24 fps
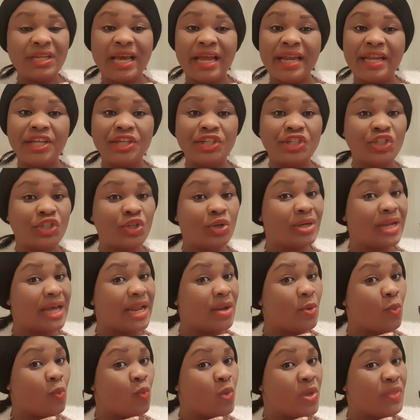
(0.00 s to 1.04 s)
and ensure that
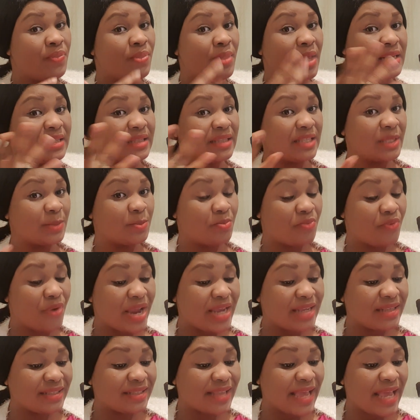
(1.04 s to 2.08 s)
the witness is
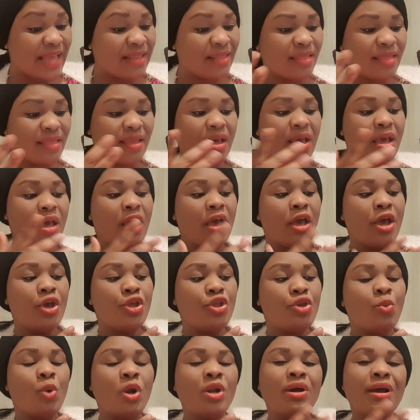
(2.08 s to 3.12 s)
present.
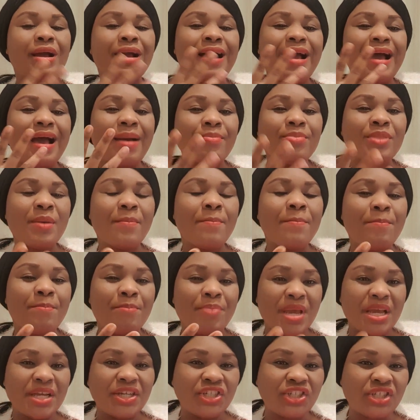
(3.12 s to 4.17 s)
You want to calm the
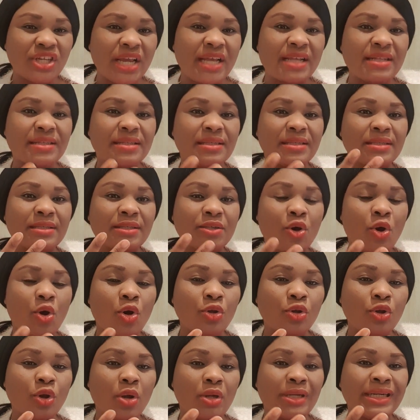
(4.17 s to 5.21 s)
patient's
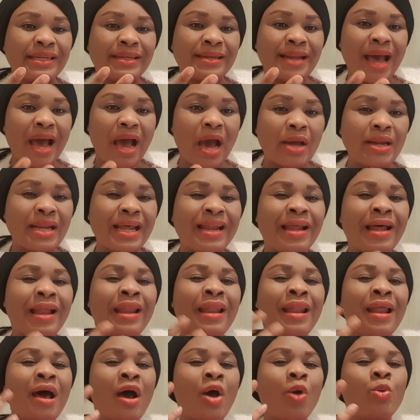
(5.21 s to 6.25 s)
son down and
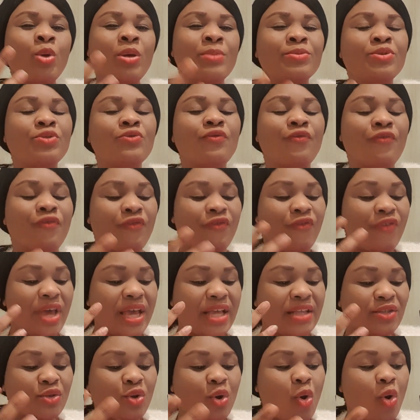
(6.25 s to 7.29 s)
allow him to
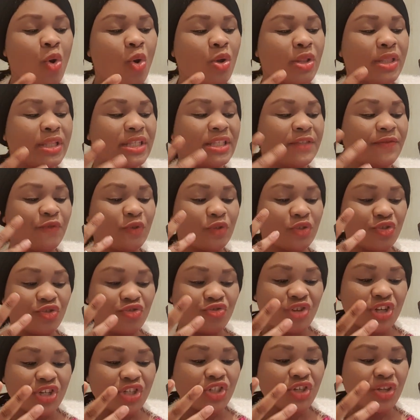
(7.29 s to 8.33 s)
vent all his
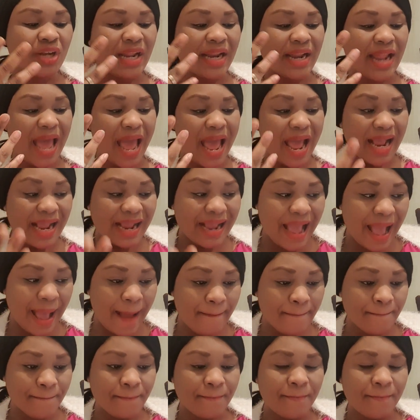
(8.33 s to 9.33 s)
frustration and anger.